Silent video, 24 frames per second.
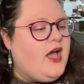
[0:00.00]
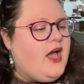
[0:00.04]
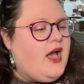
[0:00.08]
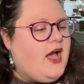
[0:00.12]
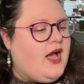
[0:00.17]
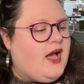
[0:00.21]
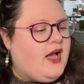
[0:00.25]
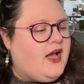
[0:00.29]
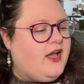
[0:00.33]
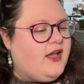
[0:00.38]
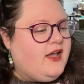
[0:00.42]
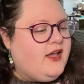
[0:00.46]

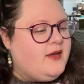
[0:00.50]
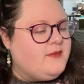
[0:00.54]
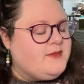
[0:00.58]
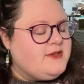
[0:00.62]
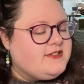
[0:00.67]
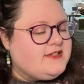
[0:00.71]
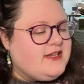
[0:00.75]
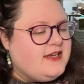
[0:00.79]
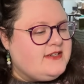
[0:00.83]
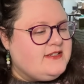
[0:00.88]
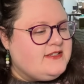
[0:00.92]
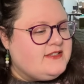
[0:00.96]
I am
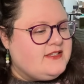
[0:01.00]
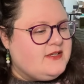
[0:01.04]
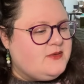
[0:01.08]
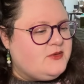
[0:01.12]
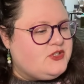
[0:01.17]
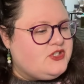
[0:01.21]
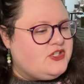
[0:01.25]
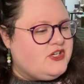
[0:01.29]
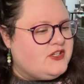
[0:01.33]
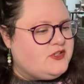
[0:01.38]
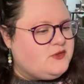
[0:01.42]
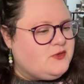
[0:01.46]
excited to see
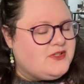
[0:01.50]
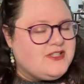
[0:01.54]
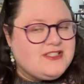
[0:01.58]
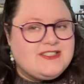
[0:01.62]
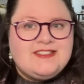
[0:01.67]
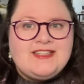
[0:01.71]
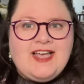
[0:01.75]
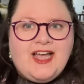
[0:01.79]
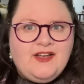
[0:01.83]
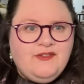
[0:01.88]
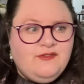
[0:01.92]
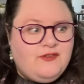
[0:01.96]
what she does with a
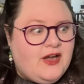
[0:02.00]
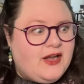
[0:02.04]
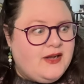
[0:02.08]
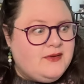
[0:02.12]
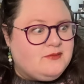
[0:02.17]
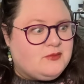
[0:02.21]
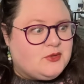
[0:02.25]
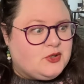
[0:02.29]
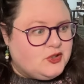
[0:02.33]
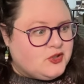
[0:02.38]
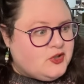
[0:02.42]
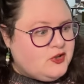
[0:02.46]
sci-fi
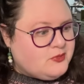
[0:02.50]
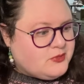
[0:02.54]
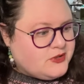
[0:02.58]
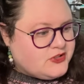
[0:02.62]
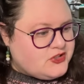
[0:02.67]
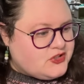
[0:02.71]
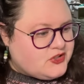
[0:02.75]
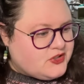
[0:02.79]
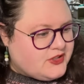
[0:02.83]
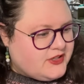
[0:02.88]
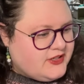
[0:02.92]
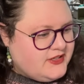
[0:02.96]
murder
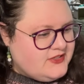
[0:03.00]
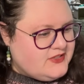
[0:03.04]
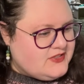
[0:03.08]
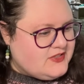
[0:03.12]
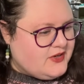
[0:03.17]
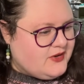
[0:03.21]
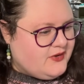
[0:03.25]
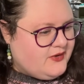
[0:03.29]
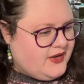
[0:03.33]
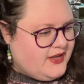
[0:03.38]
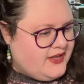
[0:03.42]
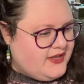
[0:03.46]
mystery.
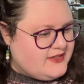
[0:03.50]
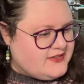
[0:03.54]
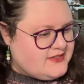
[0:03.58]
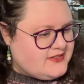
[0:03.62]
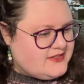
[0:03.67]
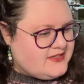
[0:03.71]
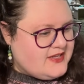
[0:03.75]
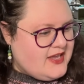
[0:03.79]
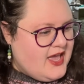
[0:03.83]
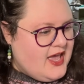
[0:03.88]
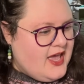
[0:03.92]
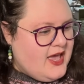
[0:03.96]
So
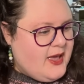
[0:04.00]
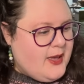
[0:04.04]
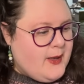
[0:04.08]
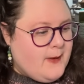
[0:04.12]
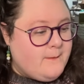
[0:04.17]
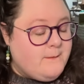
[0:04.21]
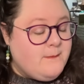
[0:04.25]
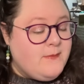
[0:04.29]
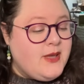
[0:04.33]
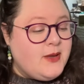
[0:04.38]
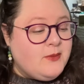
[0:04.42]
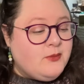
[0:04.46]
it's a
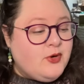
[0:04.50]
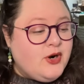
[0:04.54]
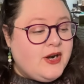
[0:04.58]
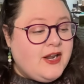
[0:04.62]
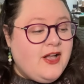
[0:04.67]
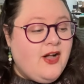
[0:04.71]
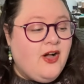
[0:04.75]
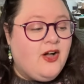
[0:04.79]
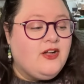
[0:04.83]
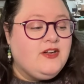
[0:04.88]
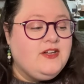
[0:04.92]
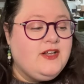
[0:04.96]
memory
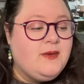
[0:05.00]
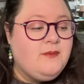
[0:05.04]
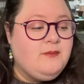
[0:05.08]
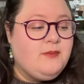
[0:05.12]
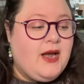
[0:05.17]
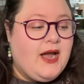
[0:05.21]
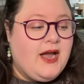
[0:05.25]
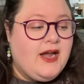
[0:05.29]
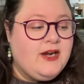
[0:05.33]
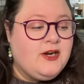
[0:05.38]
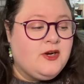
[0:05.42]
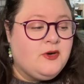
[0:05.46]
called
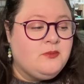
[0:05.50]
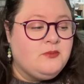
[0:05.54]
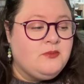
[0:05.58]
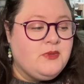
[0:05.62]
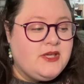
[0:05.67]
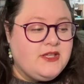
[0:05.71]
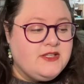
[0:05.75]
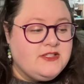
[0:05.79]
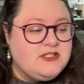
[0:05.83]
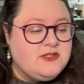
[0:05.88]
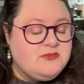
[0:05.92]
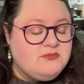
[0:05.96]
Empire
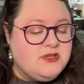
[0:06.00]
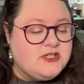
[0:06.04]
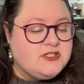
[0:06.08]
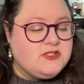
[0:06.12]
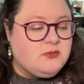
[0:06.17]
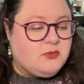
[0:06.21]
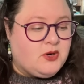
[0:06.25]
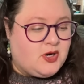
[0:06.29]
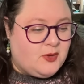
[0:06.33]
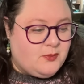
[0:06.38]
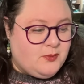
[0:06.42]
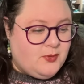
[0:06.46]
meets Miss
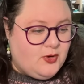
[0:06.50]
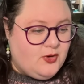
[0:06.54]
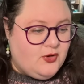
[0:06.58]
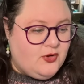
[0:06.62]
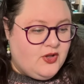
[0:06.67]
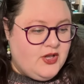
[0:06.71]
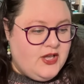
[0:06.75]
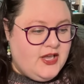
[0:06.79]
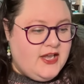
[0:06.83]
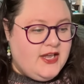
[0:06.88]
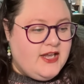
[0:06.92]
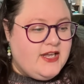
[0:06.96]

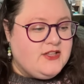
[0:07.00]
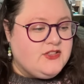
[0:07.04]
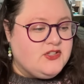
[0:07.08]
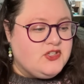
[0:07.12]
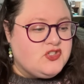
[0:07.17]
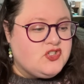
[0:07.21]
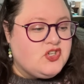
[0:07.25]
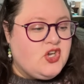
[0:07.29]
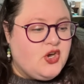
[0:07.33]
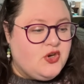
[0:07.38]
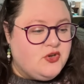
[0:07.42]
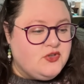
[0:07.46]
Marple in
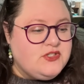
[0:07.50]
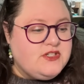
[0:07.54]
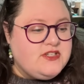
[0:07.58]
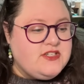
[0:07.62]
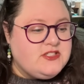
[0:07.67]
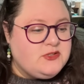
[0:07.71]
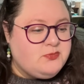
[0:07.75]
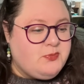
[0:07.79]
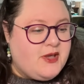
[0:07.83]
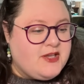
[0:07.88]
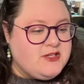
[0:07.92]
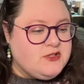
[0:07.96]
this cozy
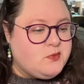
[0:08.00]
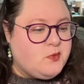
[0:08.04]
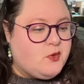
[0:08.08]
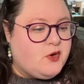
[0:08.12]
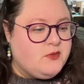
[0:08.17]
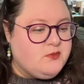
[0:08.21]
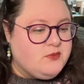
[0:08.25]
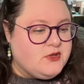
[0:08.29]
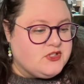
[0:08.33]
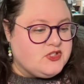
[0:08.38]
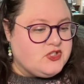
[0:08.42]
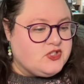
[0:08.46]

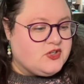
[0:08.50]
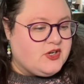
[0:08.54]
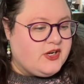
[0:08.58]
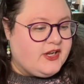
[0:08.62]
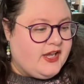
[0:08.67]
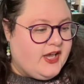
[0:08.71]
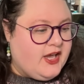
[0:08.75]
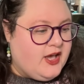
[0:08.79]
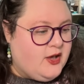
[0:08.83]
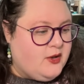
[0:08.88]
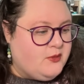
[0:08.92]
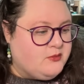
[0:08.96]
spaceborne mystery
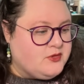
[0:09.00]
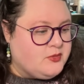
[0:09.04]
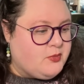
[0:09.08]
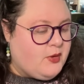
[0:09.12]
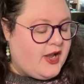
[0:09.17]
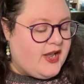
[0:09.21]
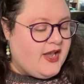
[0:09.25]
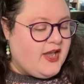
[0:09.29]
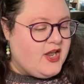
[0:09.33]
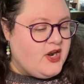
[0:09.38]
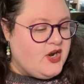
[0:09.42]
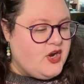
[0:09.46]
helmed
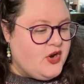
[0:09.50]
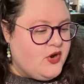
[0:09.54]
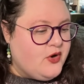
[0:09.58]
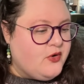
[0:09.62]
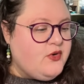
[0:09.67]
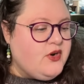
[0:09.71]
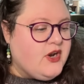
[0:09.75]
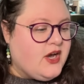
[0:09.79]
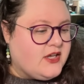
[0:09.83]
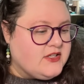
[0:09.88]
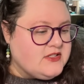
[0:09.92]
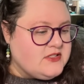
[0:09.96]
by a
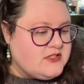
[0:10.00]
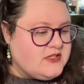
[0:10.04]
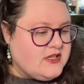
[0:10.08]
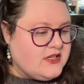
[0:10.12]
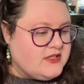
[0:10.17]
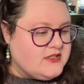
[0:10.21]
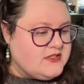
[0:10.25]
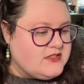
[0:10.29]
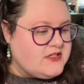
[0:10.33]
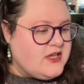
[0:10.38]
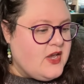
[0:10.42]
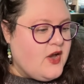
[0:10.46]

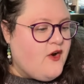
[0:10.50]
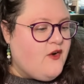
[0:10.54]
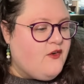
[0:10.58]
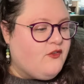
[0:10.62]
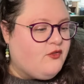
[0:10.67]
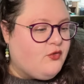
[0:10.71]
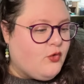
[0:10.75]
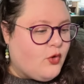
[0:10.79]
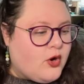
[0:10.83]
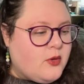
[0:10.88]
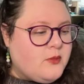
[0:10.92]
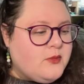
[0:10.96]
no-nonsense,
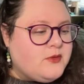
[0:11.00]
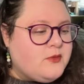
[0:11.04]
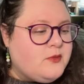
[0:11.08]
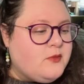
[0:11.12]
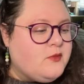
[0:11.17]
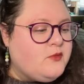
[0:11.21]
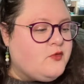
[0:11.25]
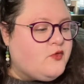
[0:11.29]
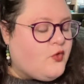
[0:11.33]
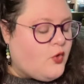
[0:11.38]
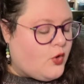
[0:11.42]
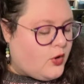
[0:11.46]

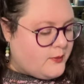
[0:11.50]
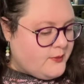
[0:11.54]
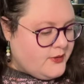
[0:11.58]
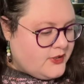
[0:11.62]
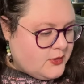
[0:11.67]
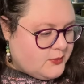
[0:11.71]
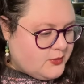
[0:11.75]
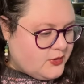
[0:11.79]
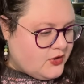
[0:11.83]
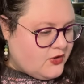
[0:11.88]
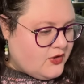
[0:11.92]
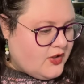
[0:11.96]
form
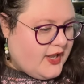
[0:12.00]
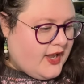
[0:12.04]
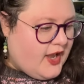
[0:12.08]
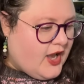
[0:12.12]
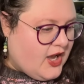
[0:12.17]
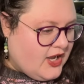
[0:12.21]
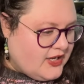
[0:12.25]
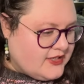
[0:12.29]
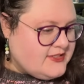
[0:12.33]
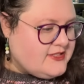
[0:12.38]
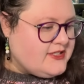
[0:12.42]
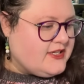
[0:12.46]
formidable
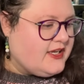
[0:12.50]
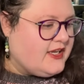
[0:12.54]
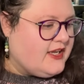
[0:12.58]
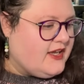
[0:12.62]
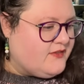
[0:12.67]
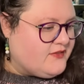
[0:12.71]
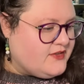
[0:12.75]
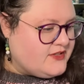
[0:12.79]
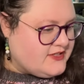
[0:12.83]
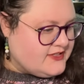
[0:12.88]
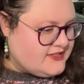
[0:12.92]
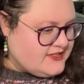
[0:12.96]
auntie
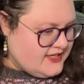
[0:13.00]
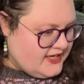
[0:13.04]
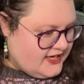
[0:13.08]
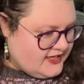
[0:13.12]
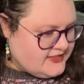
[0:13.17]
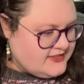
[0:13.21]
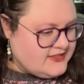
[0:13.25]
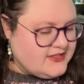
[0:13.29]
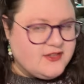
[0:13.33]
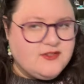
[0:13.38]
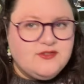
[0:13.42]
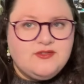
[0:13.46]
of a
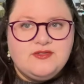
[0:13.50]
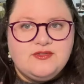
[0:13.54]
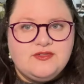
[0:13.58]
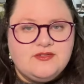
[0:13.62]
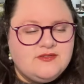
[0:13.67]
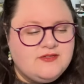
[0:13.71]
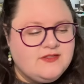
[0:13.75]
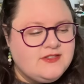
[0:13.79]
detective.